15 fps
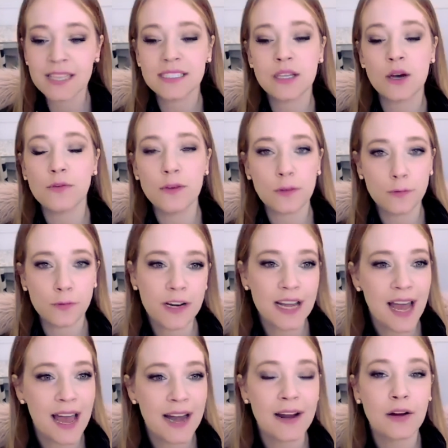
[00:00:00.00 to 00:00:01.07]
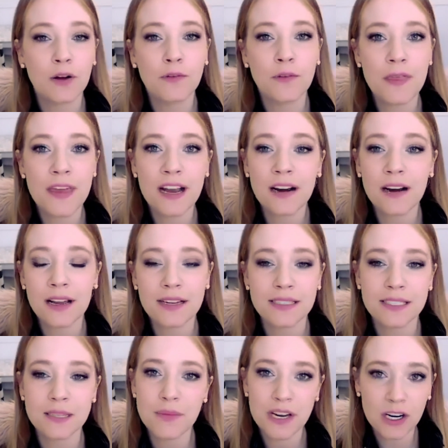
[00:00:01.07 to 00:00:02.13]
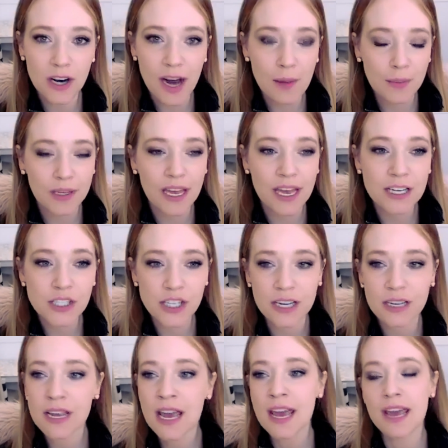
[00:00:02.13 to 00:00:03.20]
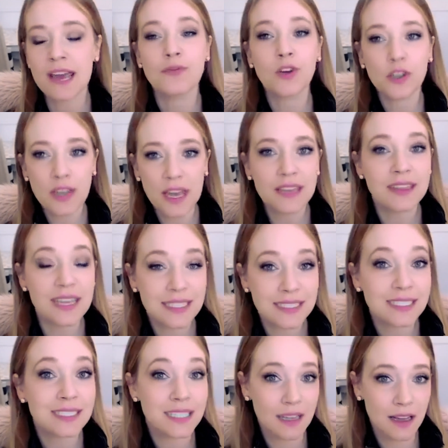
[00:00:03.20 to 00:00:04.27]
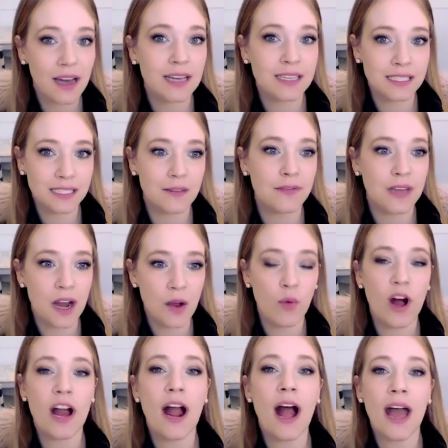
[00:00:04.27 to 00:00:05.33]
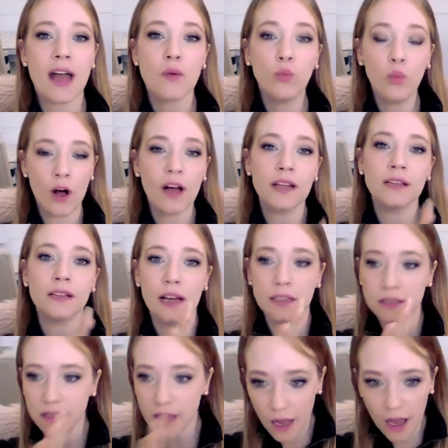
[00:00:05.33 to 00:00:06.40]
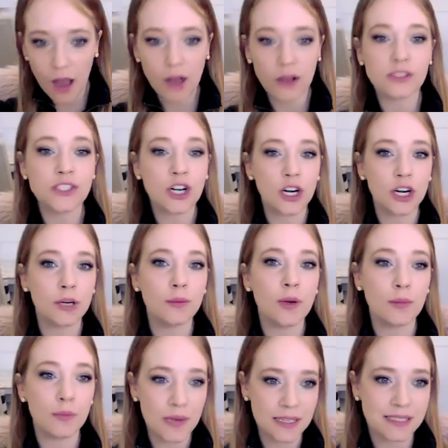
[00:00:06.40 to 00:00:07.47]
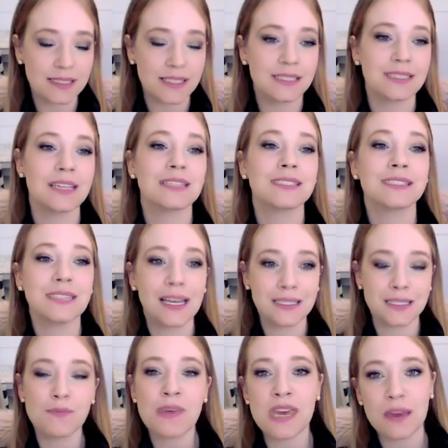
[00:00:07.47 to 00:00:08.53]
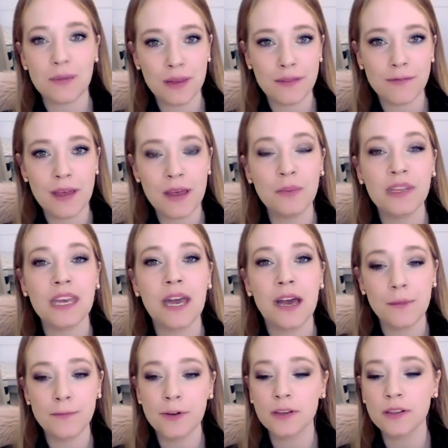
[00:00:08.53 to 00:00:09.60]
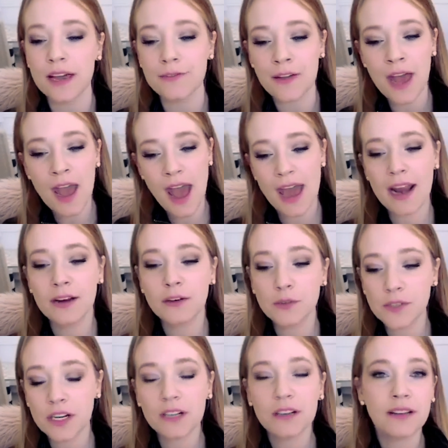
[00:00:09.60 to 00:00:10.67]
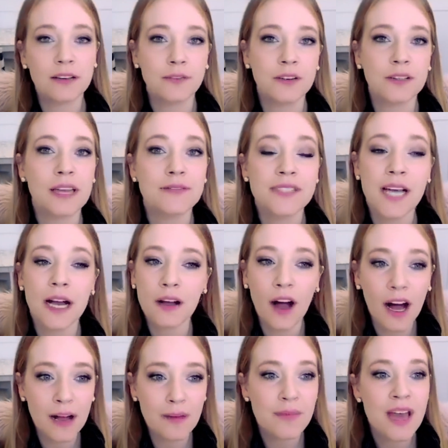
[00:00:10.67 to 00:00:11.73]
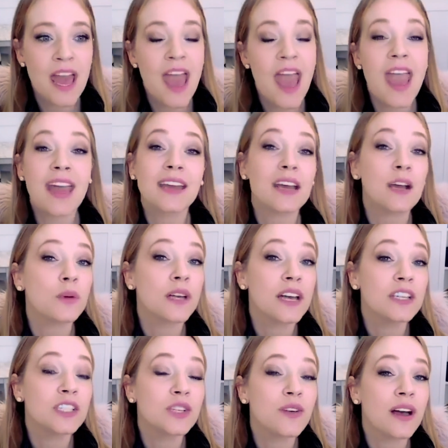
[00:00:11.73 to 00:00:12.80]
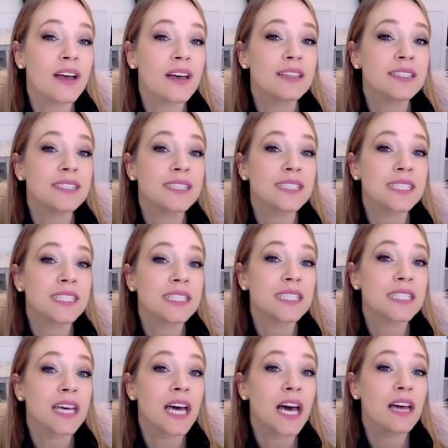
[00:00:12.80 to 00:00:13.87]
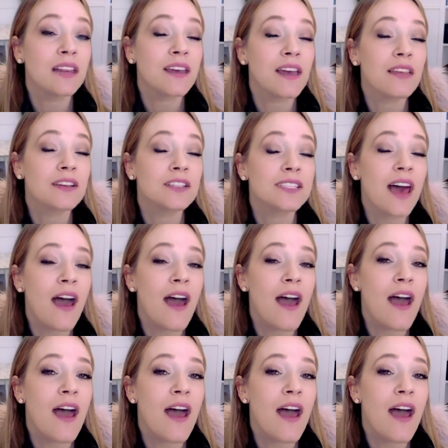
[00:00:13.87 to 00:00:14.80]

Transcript: So feel free to head on over there and submit your application if you're like, this is the kind of stuff that I want. I want a long term business that sets me and my family up for life. Head on over to clickforlife.com and I will catch you guys on the other side.